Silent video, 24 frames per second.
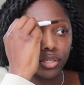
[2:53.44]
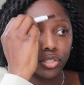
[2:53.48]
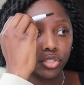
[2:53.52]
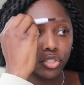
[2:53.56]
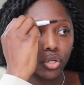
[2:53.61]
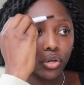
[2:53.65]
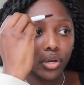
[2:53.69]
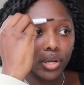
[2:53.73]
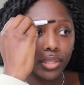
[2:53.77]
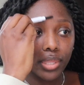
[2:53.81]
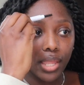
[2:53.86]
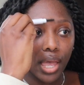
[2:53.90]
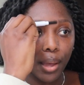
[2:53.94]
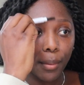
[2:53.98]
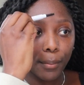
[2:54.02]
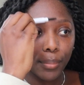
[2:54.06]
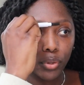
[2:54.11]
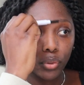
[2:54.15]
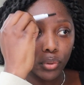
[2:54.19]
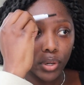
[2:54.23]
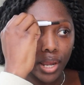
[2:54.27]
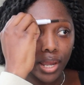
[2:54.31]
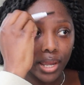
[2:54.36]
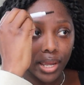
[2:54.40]
During that
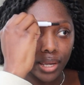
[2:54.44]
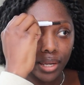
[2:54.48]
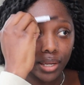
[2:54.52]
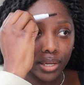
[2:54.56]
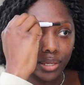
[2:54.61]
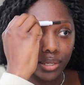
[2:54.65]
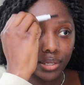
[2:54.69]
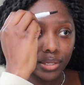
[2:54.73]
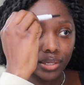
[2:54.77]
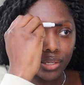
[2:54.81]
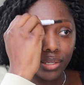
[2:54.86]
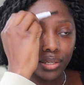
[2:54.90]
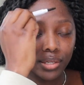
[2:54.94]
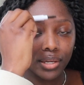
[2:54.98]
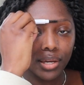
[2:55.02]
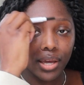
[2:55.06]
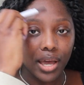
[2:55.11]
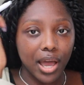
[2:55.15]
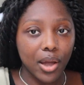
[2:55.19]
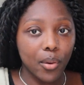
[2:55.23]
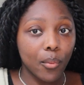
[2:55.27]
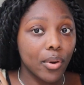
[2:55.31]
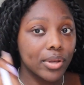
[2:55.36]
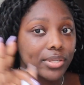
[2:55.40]
break,
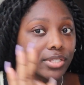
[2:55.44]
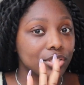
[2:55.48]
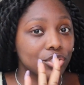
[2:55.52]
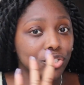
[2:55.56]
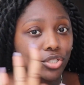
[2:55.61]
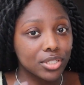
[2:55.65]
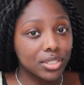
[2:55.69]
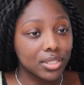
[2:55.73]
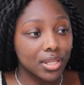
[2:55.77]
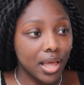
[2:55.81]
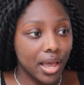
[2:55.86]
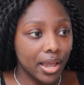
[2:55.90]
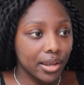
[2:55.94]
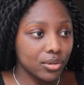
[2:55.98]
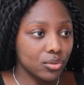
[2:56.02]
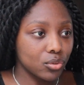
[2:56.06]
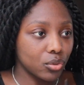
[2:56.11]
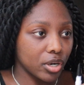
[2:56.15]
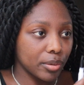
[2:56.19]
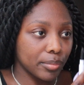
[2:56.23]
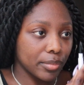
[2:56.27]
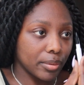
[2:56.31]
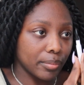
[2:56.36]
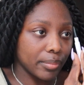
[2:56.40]
I wasn't just lying
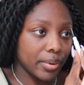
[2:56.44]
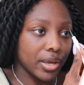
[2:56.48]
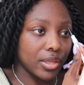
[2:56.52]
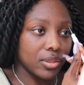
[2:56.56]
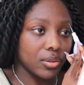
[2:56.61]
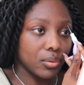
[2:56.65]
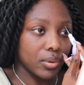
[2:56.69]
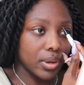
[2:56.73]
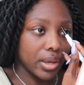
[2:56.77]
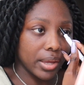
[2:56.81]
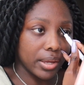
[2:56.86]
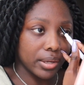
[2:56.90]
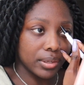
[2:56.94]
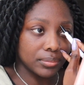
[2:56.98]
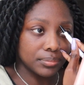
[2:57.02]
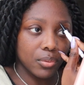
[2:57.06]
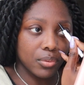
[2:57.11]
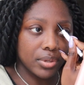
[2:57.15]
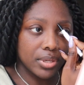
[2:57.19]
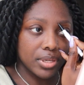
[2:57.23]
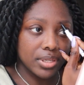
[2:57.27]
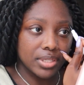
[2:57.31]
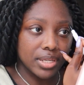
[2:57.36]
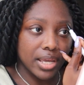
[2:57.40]
dormant, by the way. I
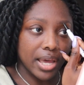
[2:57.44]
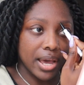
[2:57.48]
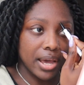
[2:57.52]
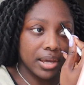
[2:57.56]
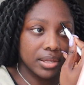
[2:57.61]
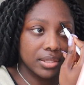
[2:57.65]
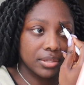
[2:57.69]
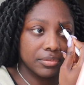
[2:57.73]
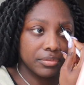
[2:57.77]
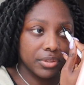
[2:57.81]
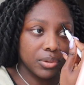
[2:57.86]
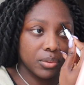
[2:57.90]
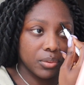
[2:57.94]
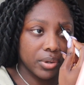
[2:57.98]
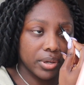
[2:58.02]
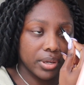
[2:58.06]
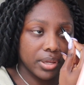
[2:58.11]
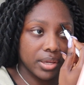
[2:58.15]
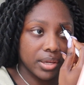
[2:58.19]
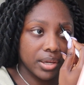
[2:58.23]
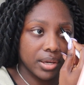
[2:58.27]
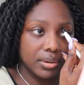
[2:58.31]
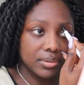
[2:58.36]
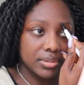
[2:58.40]
was actively
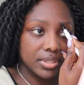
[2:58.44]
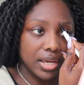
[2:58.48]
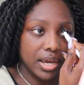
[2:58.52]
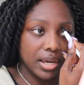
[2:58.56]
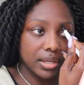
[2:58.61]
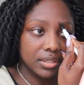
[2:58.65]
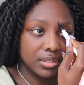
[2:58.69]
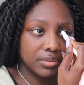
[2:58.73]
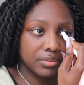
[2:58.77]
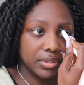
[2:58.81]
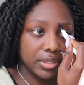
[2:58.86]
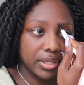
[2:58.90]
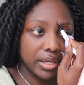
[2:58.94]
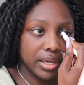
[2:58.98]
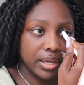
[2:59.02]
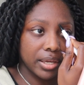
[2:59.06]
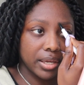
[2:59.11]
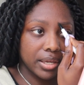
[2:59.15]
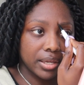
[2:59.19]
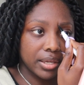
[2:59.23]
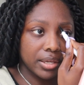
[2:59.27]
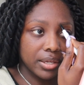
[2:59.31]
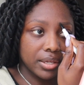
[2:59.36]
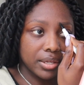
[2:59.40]
working, I was actively
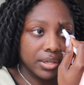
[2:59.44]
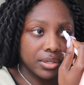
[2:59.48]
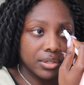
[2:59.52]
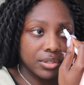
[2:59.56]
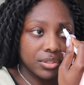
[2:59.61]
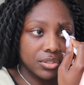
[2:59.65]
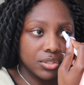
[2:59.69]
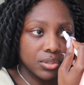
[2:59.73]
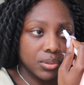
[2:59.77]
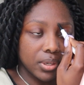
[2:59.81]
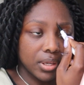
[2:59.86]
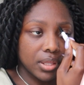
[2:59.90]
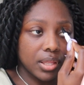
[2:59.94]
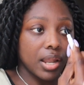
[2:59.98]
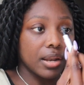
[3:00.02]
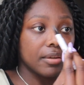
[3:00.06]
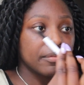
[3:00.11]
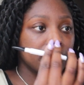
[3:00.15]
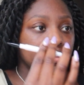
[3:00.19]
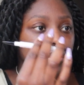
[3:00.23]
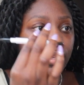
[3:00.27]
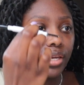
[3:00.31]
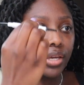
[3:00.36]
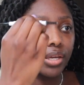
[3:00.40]
doing a lot
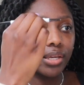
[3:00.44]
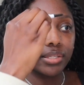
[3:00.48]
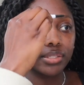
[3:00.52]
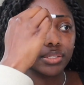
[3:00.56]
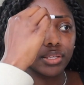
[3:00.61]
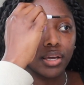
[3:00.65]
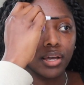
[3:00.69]
of things.